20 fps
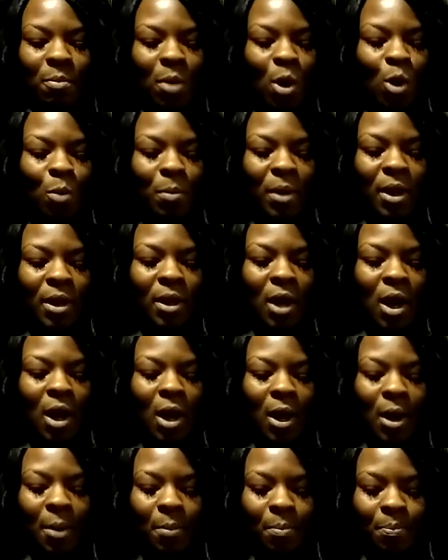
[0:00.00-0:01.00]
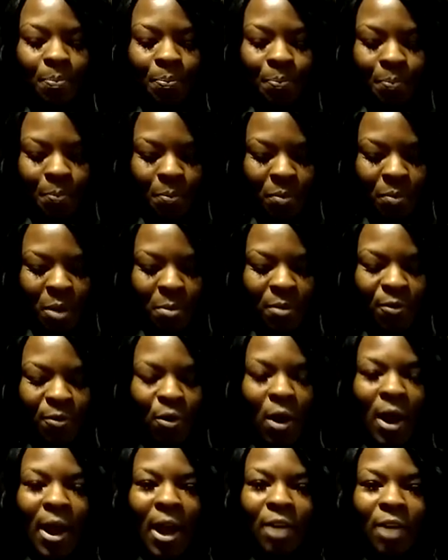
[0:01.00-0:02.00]
moment um,
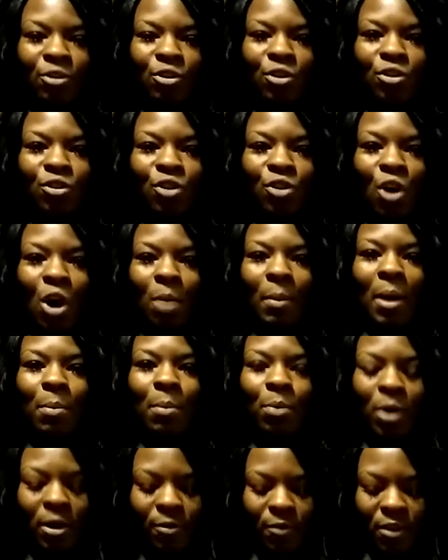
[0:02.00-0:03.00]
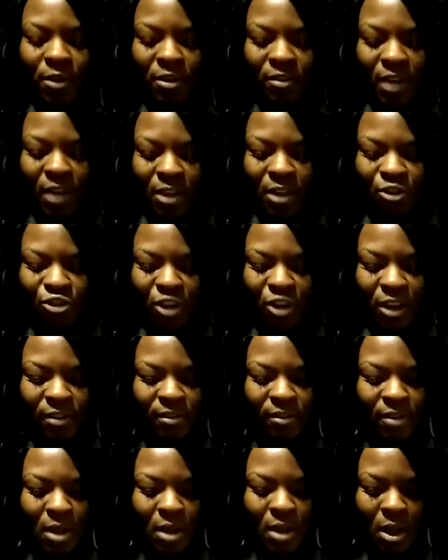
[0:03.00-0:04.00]
before I actually start my breakfast and
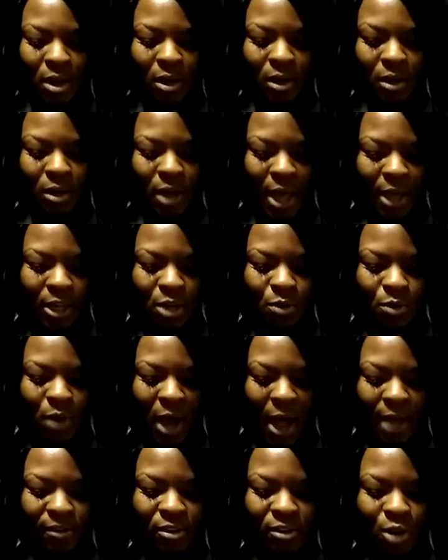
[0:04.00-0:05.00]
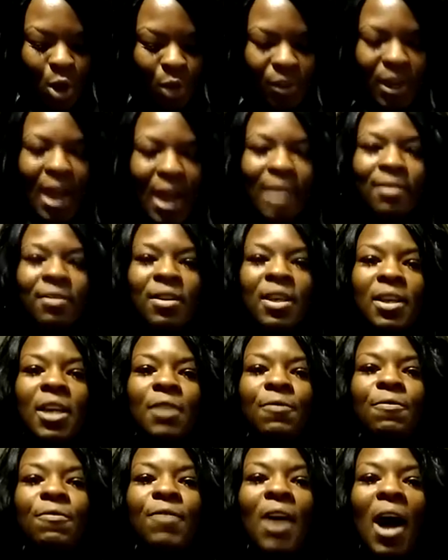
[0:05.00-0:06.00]
just let you guys know that I
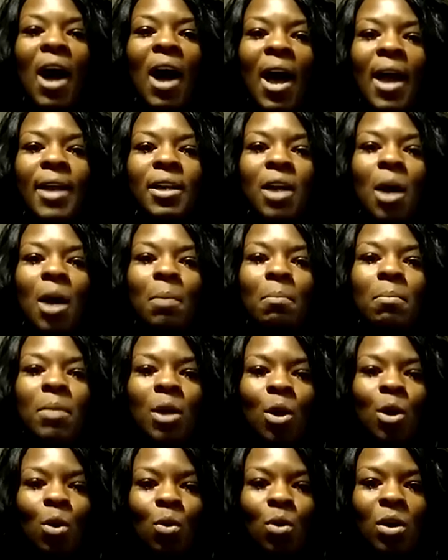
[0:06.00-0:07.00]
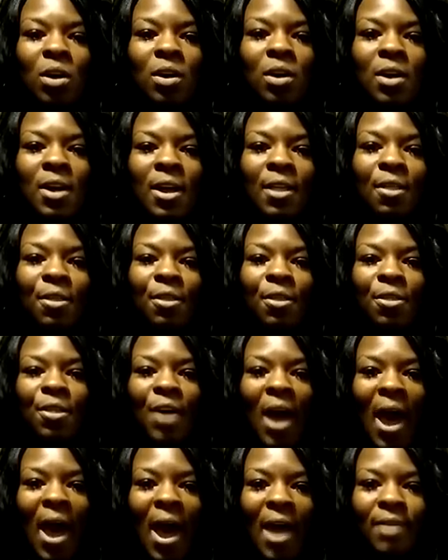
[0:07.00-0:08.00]
did find a milk
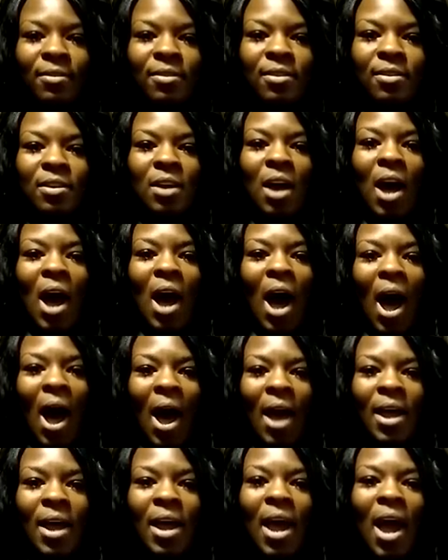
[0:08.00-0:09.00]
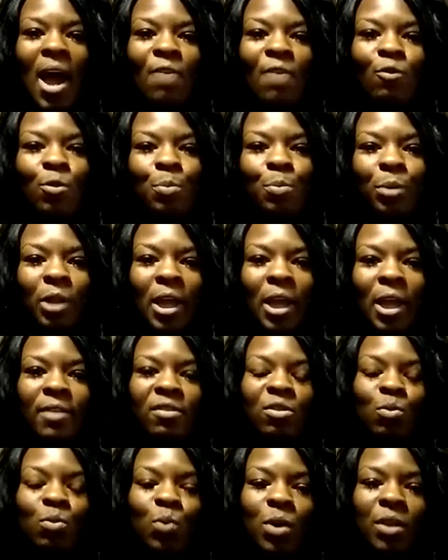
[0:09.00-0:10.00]
that I have
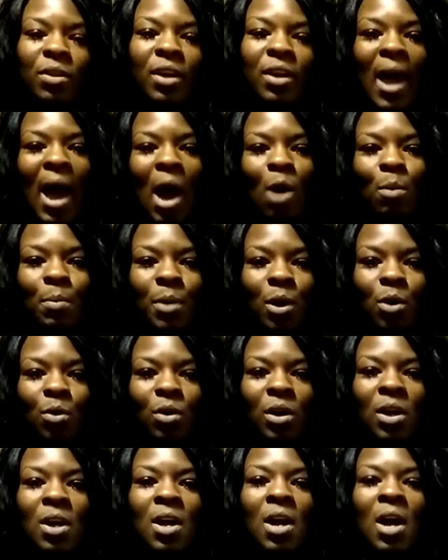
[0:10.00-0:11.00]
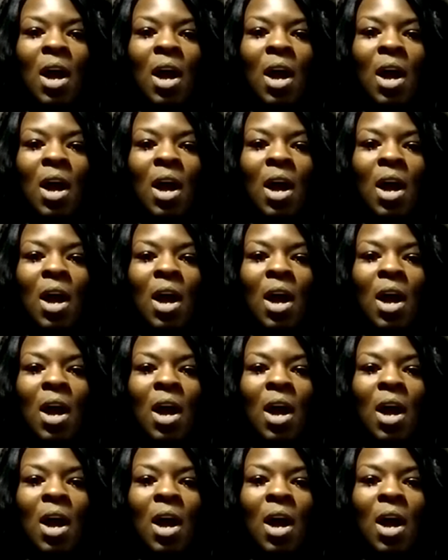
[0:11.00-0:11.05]
replaced with cow milk.